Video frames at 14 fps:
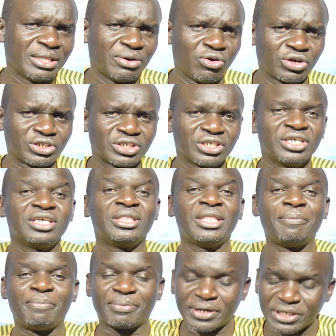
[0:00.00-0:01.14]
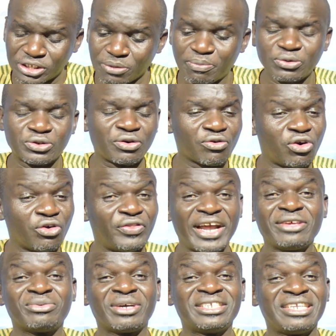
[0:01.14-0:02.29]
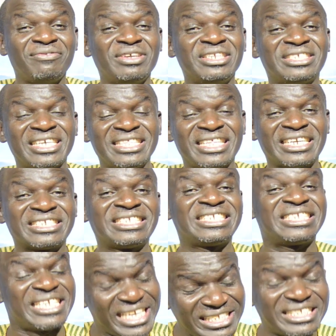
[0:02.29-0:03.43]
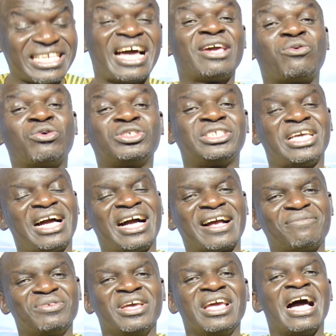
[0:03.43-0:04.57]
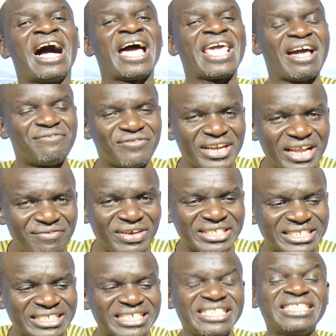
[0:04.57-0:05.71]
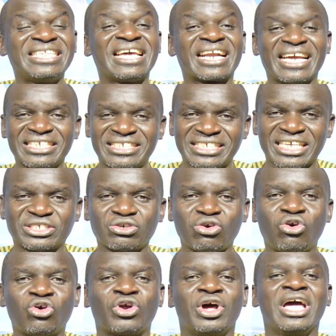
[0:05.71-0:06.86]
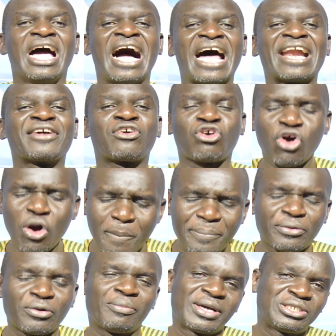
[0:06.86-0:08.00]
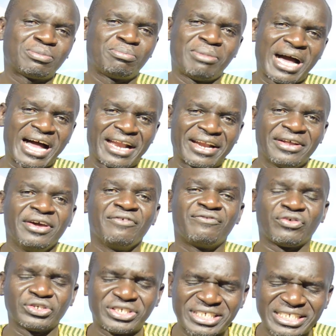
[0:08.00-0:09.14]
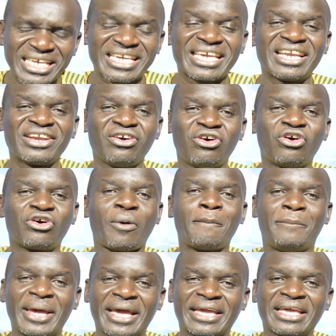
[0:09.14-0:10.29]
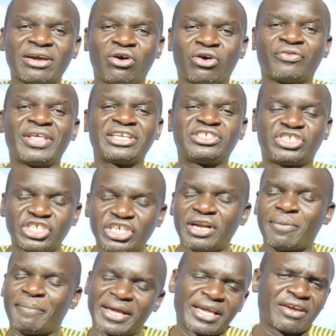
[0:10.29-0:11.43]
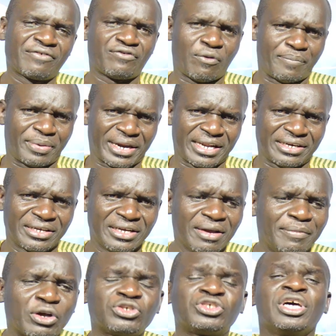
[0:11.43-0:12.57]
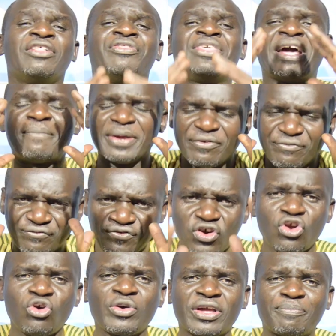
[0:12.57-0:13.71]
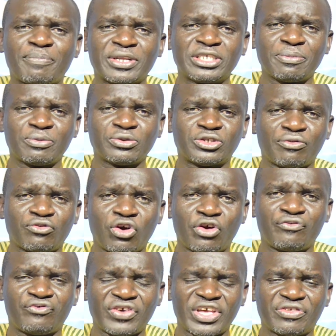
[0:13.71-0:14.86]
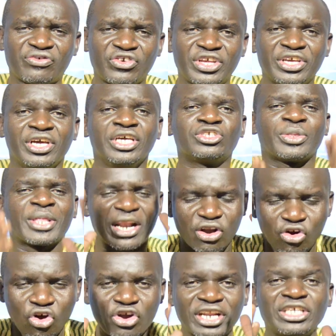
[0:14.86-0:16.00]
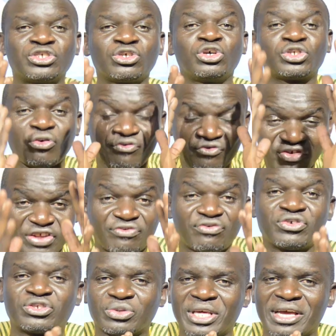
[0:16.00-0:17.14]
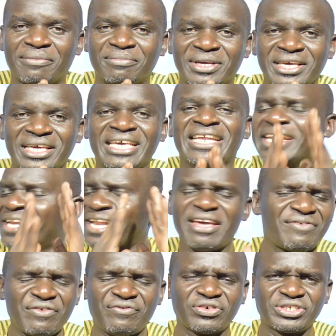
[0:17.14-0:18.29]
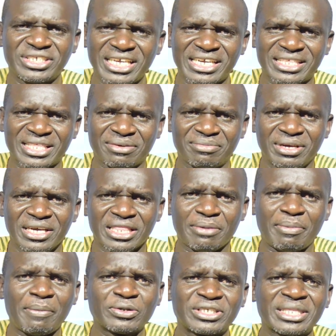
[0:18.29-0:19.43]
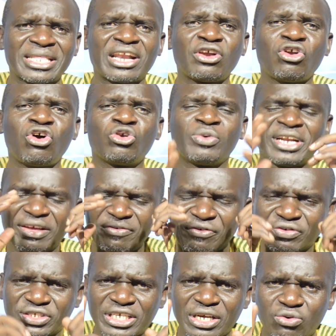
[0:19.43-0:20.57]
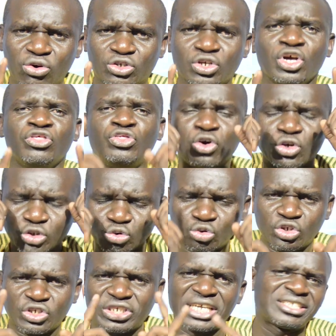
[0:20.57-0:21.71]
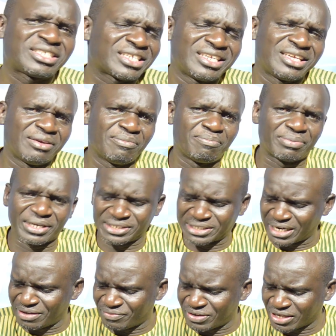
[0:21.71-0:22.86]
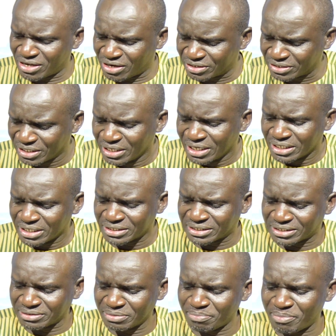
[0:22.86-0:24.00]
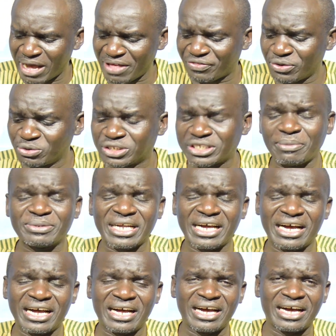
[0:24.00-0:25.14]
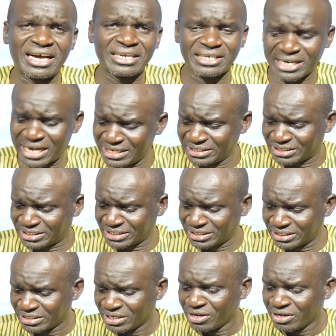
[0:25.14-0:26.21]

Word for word: the what? the principles of God. That is why David said that since I was young, I have never seen the righteous or uncompromised man forsaken or begging or their children begging for bread because they have been following principles of God faithfully. So the Lord is also faithful to them. He never forsake them. The Bible said the Lord will never forsake what? Those who trust in him. Praise the living God. Amen. Matthew chapter 19